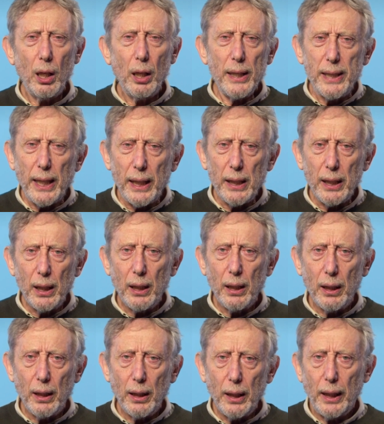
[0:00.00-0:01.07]
is it?
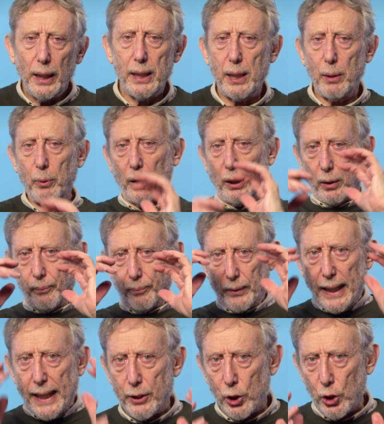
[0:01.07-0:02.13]
He said, well,
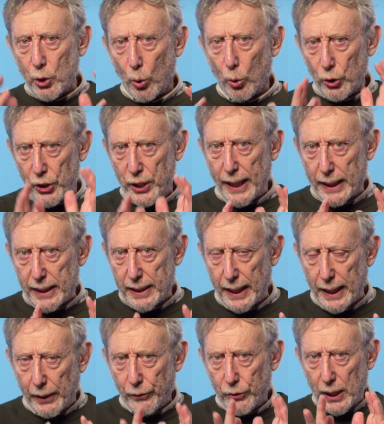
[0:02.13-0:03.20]
let's talk
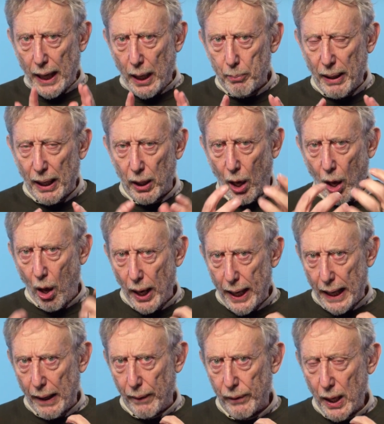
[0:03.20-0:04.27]
16ths. How about I
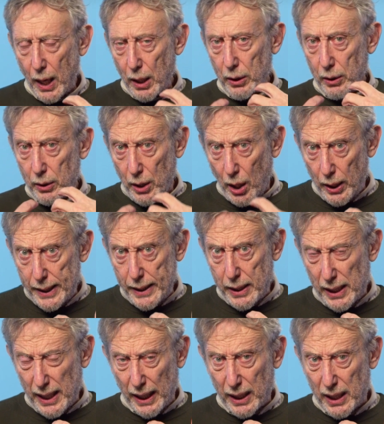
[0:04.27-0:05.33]
have
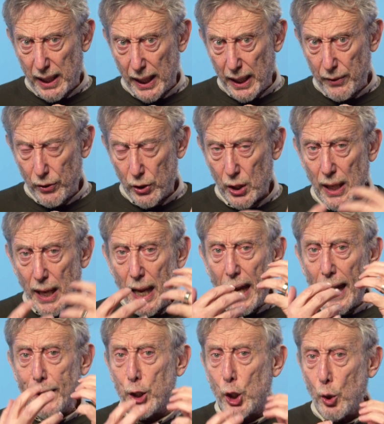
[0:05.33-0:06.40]
9/16
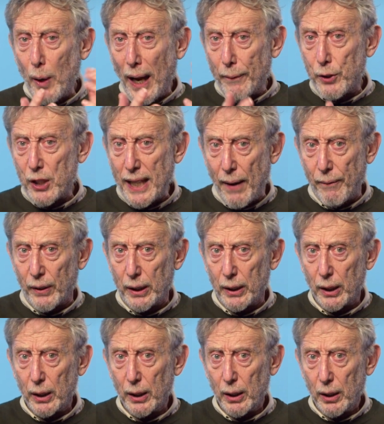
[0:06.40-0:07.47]
and you have 7?
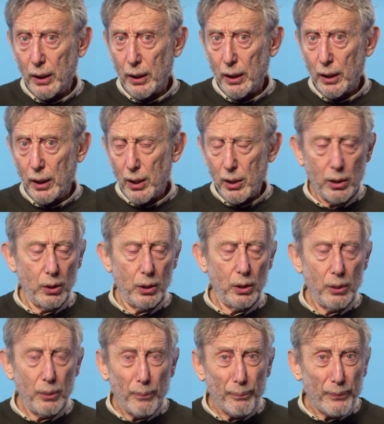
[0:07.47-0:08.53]

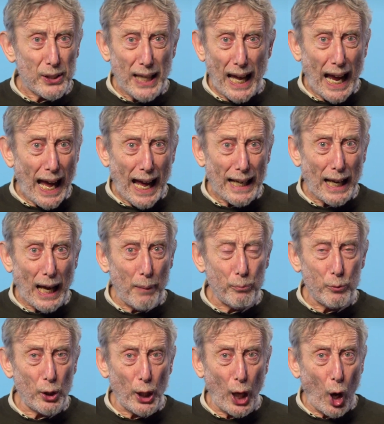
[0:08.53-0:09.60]
Does that add up
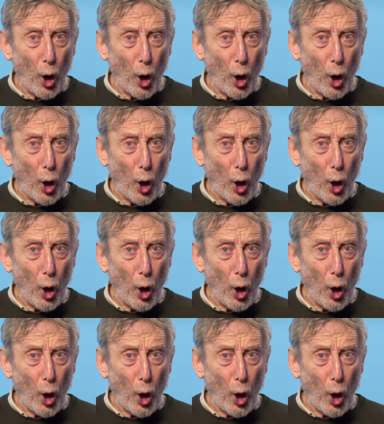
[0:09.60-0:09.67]
to the